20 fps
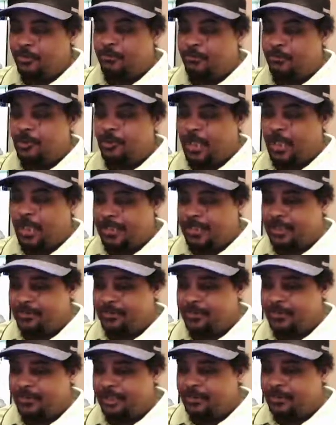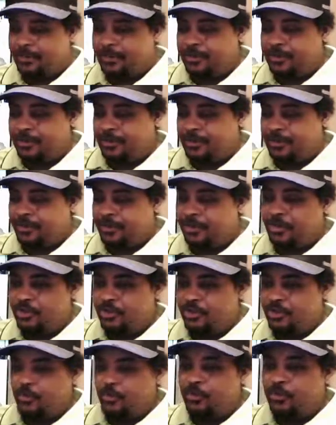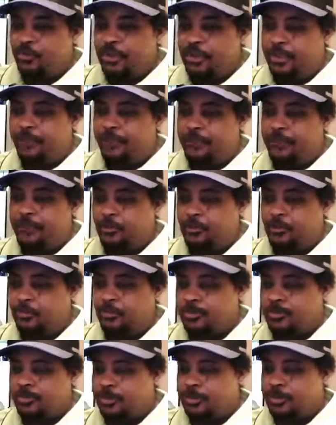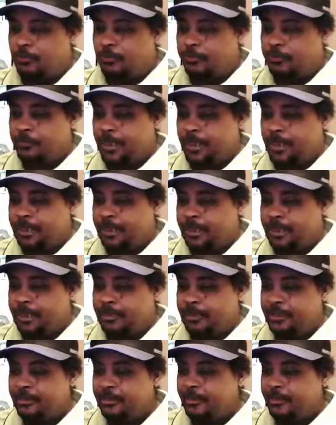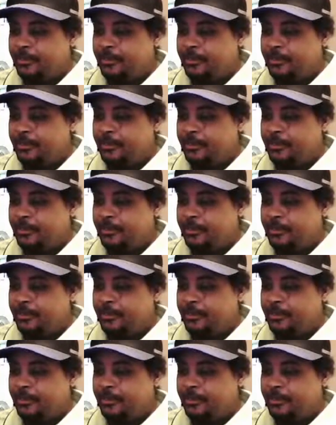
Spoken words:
But like I said, you give yourself a